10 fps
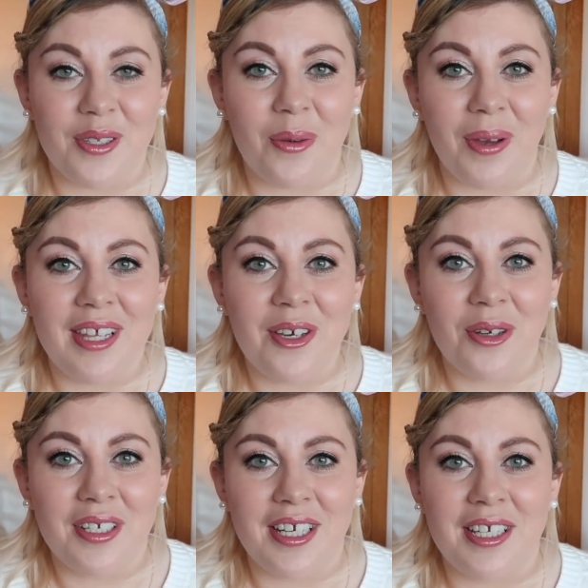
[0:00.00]
So when they
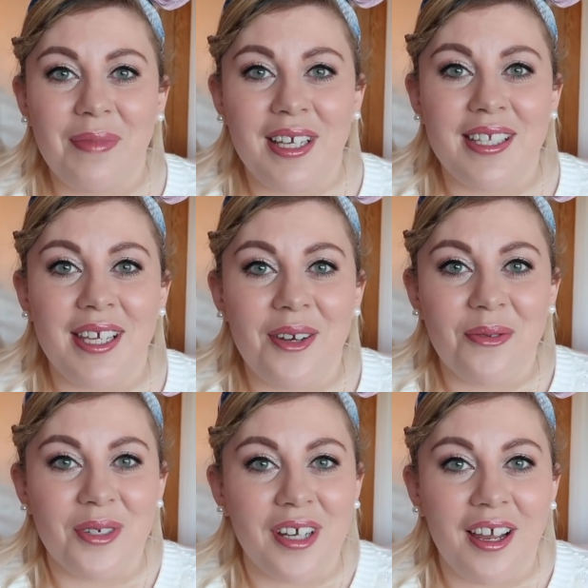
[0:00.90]
contacted me and
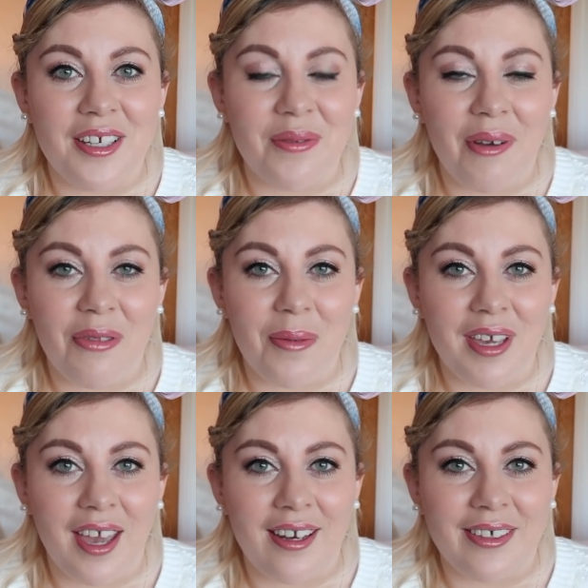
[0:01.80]
said, would I like to work with them
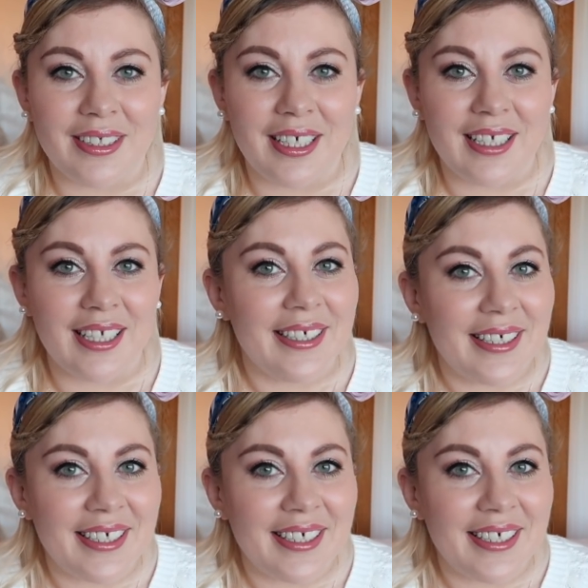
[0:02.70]
again? I was like,